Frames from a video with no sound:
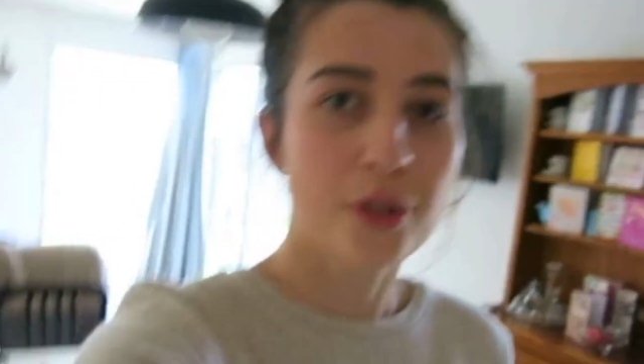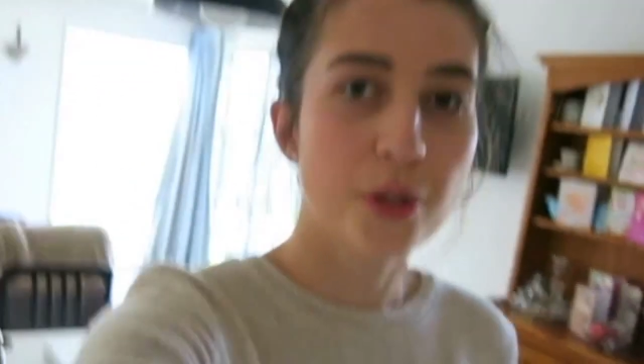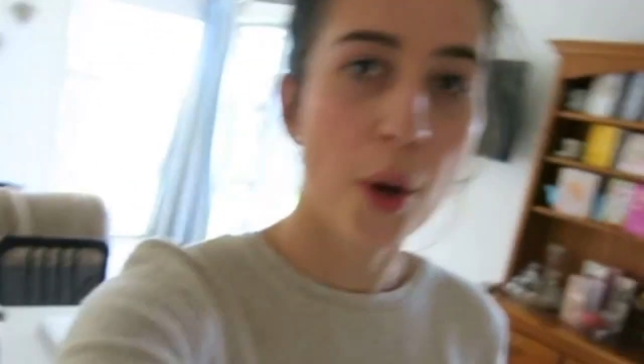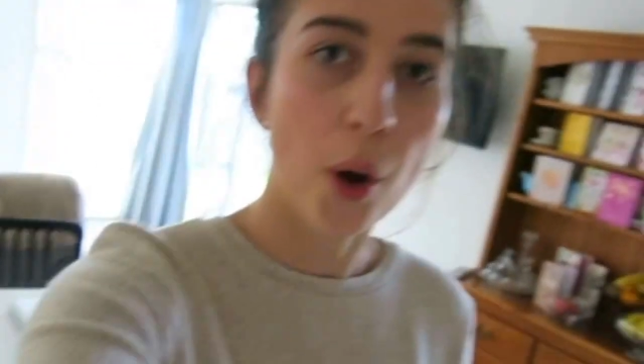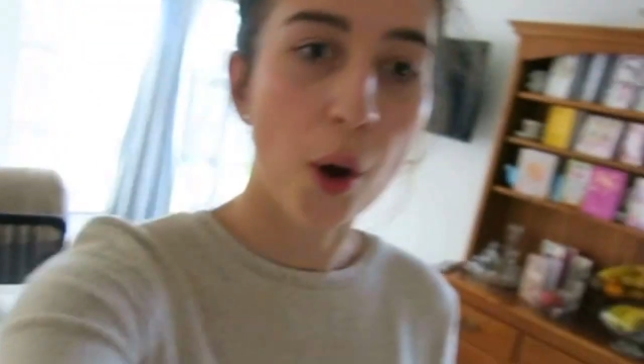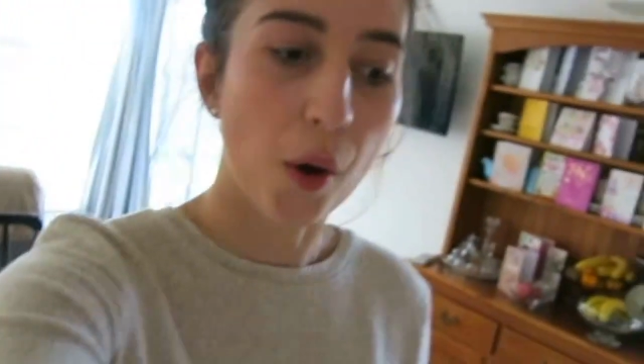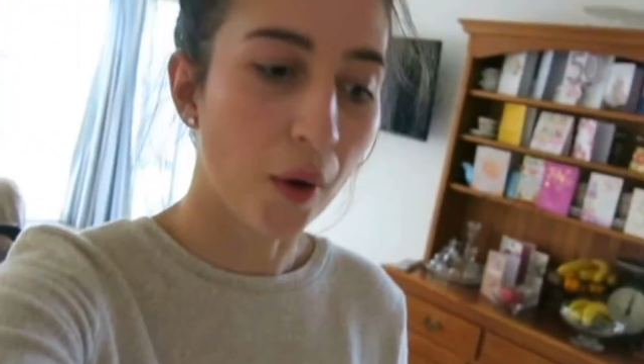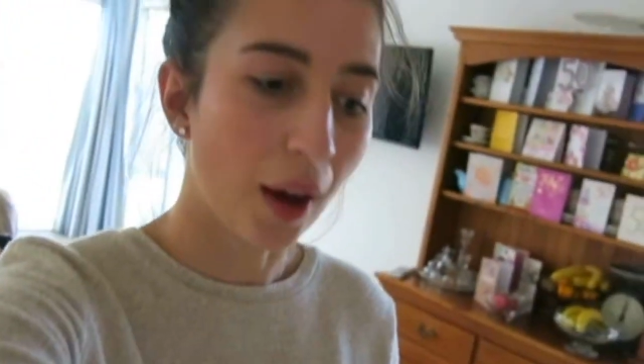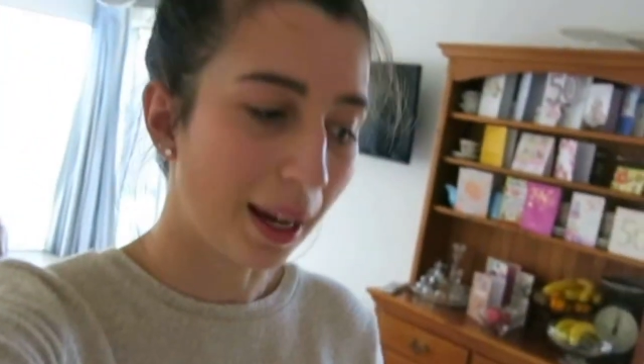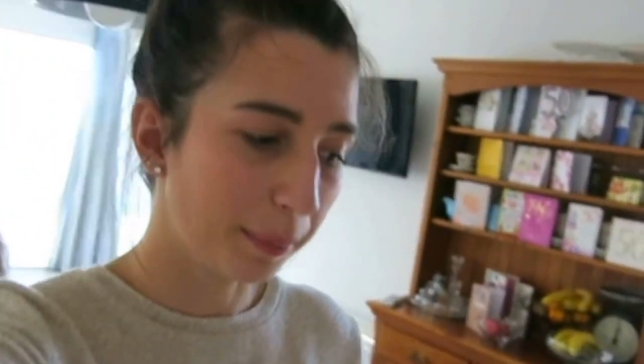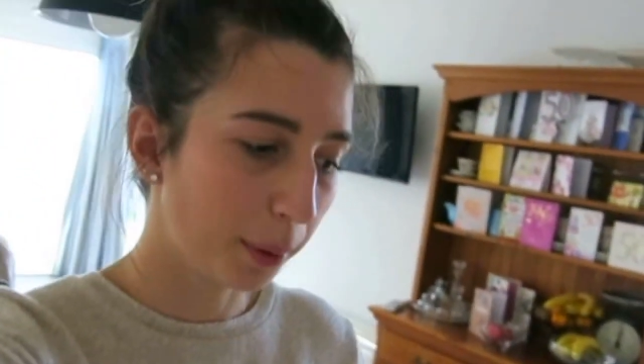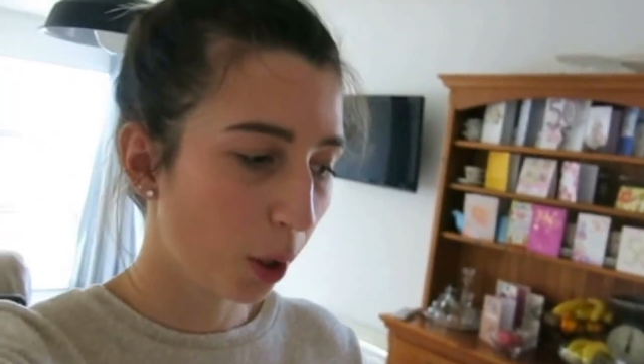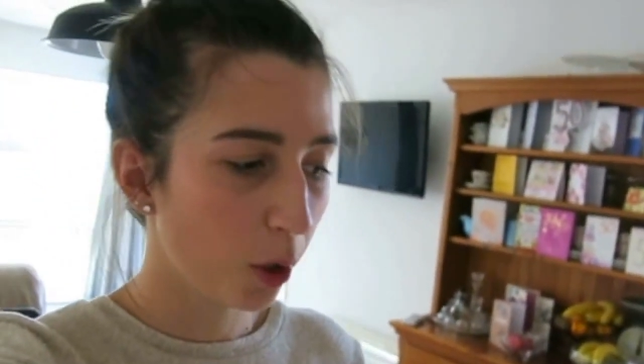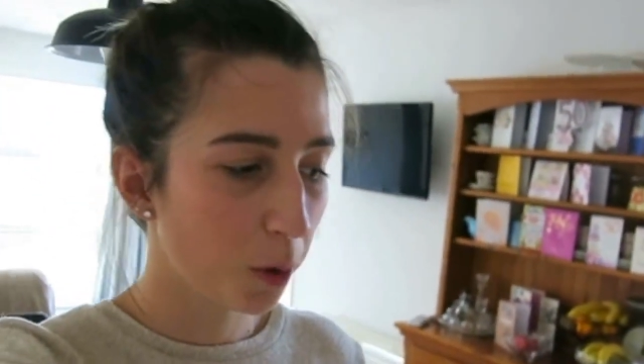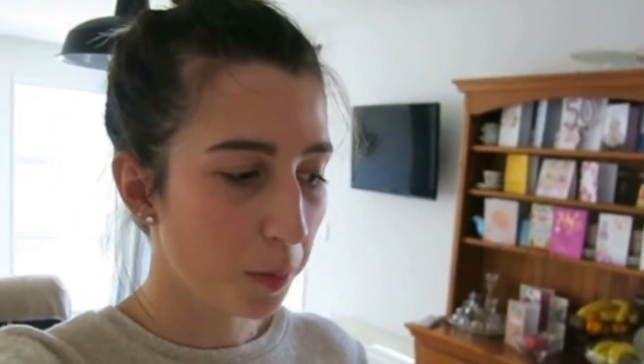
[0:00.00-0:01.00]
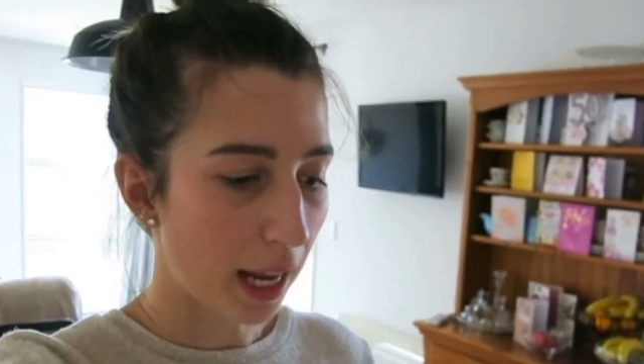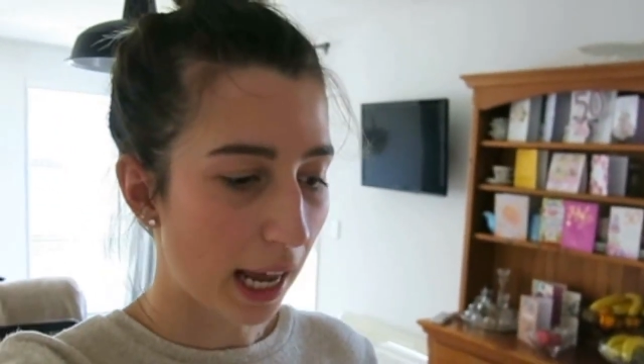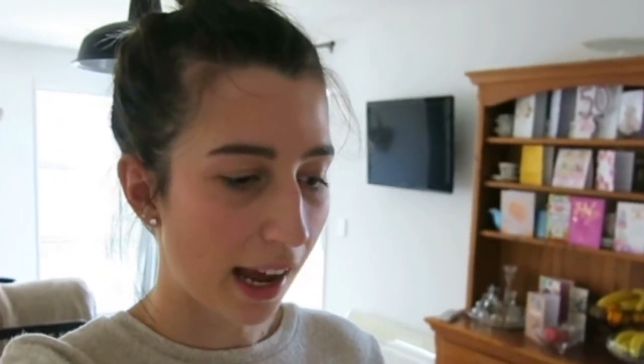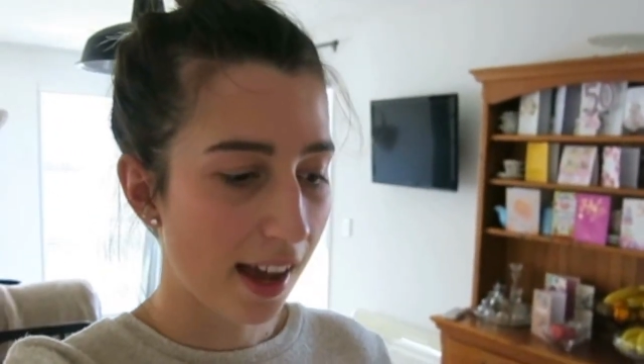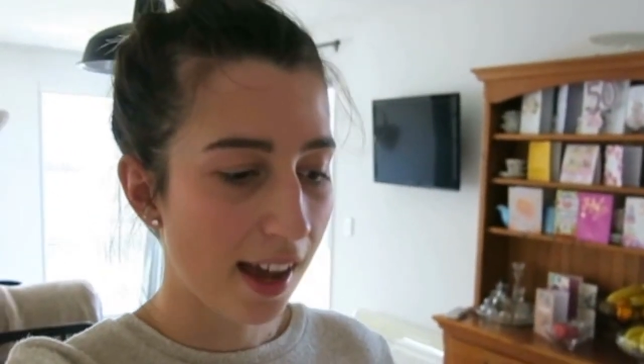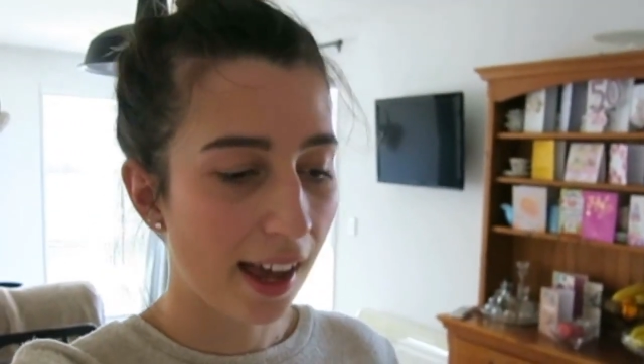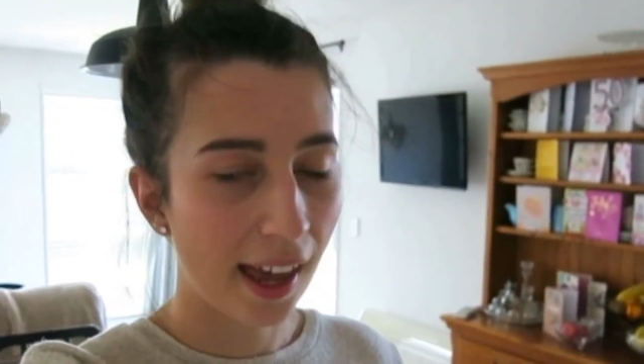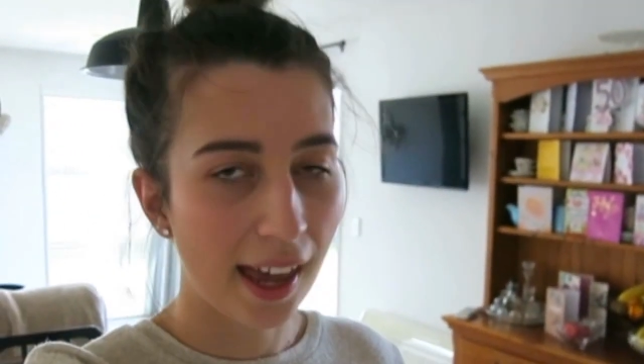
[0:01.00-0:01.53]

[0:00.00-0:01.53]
So I'm home now,